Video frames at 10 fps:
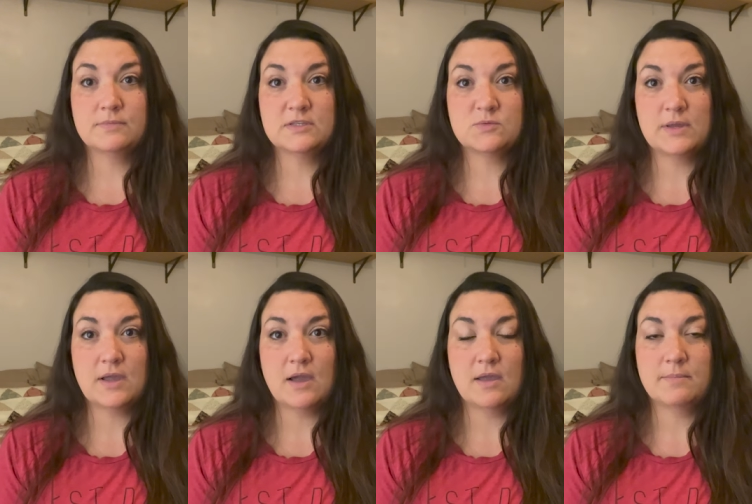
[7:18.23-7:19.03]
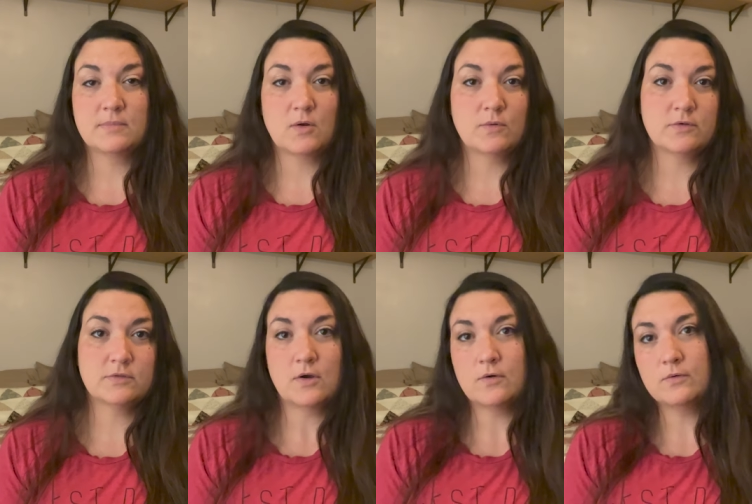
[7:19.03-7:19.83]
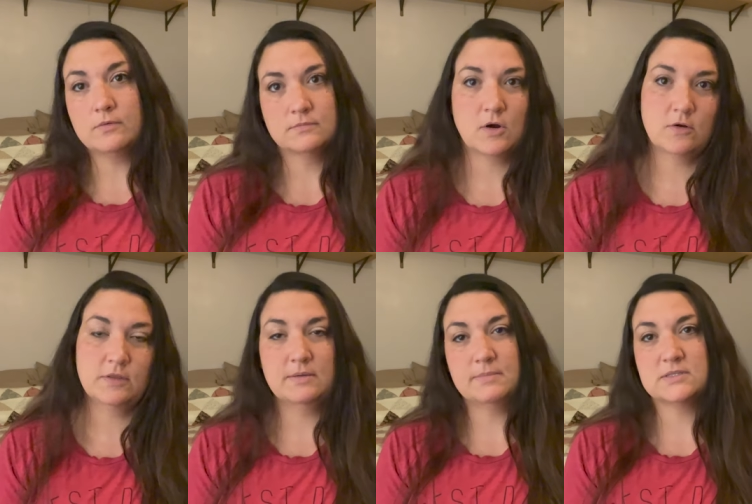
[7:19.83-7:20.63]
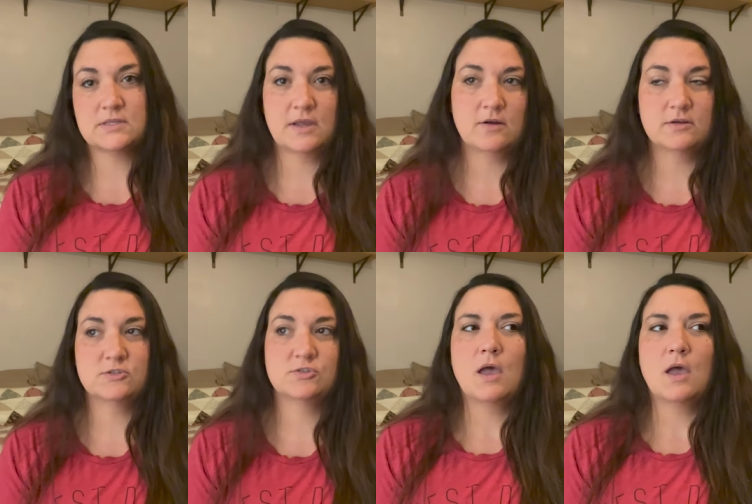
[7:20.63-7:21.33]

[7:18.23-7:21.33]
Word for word: this week I'm going through the whole early miscarriage.